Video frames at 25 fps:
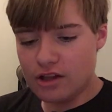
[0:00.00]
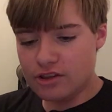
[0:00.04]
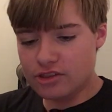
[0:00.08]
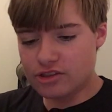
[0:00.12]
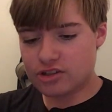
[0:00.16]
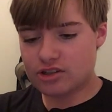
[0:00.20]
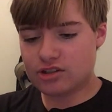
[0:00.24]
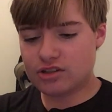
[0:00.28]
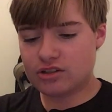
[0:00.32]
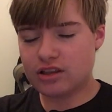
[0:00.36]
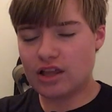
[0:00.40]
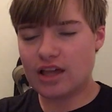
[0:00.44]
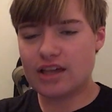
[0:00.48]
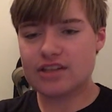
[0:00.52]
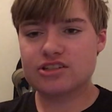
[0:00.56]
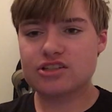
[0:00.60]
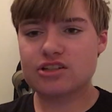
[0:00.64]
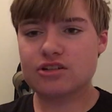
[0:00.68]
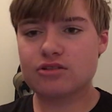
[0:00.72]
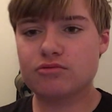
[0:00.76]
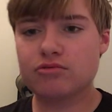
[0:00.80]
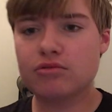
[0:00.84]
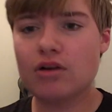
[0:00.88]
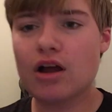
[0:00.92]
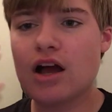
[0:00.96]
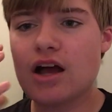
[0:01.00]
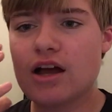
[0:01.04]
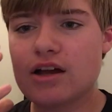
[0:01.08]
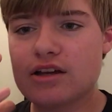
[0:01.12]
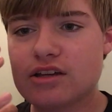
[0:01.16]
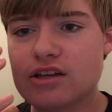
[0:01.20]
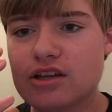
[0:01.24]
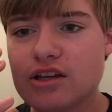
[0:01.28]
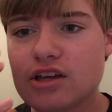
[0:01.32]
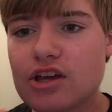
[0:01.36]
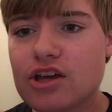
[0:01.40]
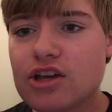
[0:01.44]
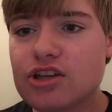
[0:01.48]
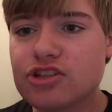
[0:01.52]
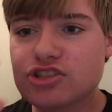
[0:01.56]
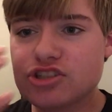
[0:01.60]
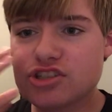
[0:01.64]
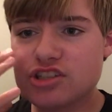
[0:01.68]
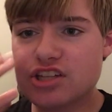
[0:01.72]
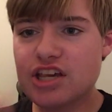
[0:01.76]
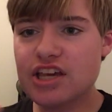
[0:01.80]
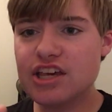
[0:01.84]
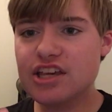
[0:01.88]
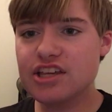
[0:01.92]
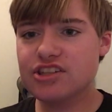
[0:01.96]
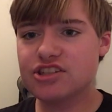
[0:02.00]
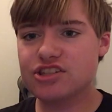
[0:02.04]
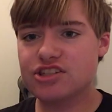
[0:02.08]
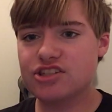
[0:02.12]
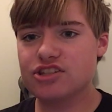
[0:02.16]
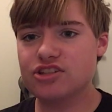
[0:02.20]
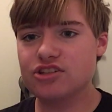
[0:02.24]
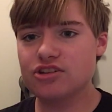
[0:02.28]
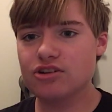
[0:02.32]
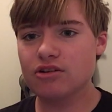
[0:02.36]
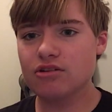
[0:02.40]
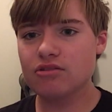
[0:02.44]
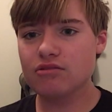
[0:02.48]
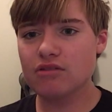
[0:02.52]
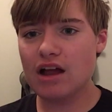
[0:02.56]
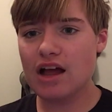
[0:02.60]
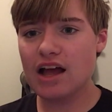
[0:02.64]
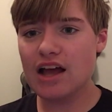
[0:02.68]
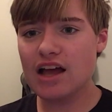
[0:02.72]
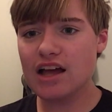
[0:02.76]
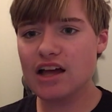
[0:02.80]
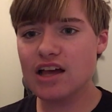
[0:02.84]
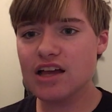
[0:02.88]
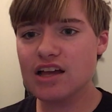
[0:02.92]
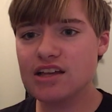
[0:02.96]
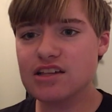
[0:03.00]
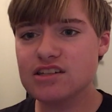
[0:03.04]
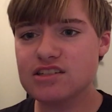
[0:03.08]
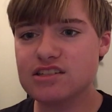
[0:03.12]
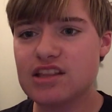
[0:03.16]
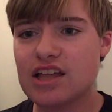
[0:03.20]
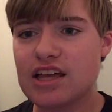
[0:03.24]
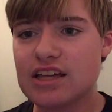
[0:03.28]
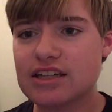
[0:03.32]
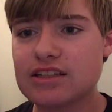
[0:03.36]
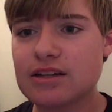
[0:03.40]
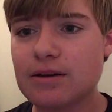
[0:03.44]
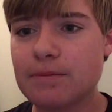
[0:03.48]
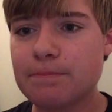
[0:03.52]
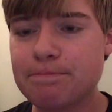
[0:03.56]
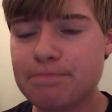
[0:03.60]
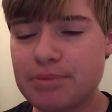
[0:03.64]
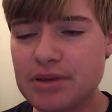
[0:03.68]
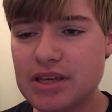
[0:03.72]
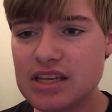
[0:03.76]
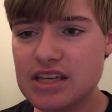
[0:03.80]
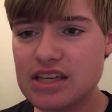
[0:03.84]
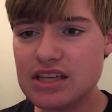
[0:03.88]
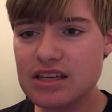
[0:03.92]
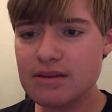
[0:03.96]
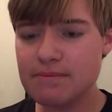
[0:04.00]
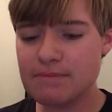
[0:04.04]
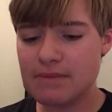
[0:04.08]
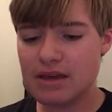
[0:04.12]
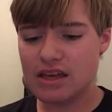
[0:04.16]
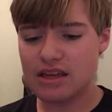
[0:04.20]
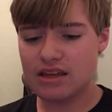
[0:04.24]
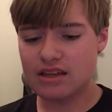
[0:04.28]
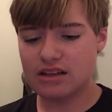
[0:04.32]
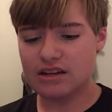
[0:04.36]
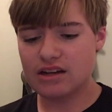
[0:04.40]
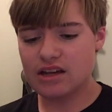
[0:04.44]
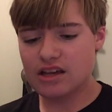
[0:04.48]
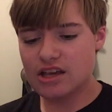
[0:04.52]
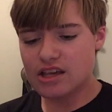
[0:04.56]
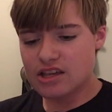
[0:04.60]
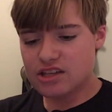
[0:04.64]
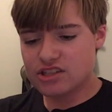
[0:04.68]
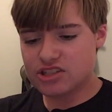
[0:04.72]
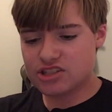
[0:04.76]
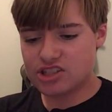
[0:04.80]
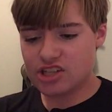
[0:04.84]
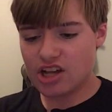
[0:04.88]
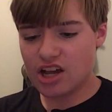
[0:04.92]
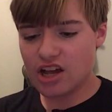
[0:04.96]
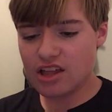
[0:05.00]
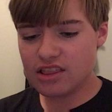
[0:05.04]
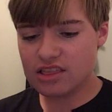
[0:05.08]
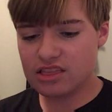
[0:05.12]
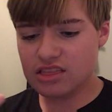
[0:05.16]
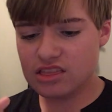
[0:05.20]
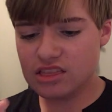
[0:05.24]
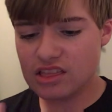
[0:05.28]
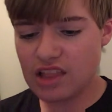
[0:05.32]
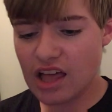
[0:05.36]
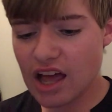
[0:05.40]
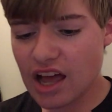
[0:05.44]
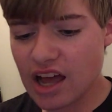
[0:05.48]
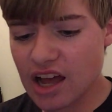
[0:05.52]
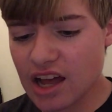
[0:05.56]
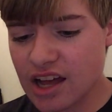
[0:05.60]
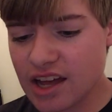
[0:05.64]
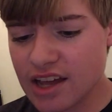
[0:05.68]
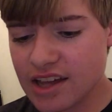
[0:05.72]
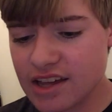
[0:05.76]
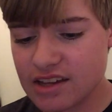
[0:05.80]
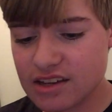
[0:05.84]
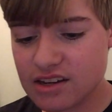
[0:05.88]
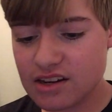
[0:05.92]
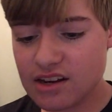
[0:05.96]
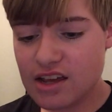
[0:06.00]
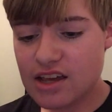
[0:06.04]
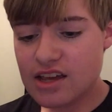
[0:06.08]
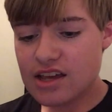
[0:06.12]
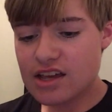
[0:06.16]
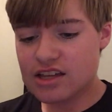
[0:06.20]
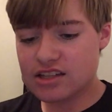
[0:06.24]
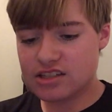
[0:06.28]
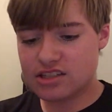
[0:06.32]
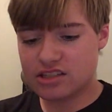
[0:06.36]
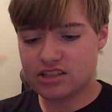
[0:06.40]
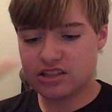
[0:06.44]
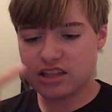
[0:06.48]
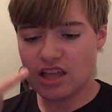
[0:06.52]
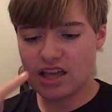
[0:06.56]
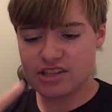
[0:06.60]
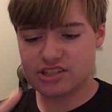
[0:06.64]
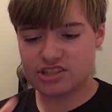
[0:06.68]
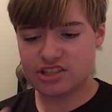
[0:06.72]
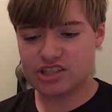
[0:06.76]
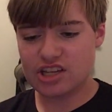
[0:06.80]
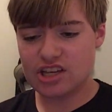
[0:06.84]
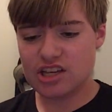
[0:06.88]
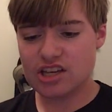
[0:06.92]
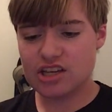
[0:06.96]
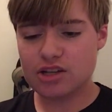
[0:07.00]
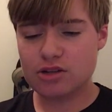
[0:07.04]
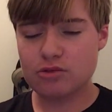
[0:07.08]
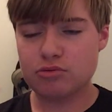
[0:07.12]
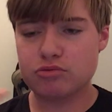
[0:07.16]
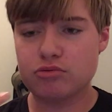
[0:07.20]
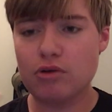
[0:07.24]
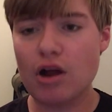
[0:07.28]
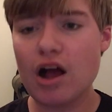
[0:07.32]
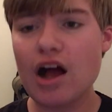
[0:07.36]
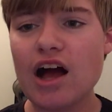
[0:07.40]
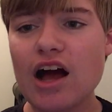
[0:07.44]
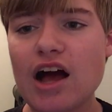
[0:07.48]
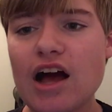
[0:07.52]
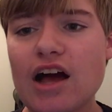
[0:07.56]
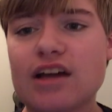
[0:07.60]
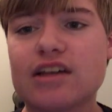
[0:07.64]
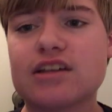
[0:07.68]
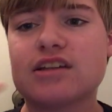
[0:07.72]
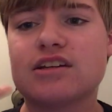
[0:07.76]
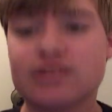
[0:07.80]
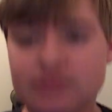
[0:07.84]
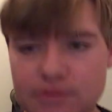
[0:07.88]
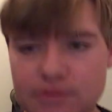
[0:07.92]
The classic rock just hits your eyes like a beam in sunlight. It's classic rock.